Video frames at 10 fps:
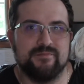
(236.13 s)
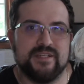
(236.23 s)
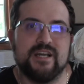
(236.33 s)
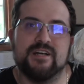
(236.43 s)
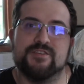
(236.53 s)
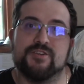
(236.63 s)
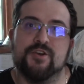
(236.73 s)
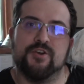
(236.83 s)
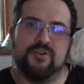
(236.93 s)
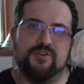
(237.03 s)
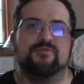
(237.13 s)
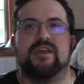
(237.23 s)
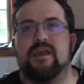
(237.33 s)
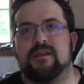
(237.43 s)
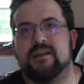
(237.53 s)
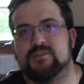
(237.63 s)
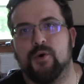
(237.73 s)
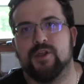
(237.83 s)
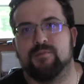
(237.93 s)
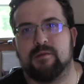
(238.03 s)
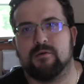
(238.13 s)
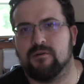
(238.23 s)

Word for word: because you can't get toilet paper.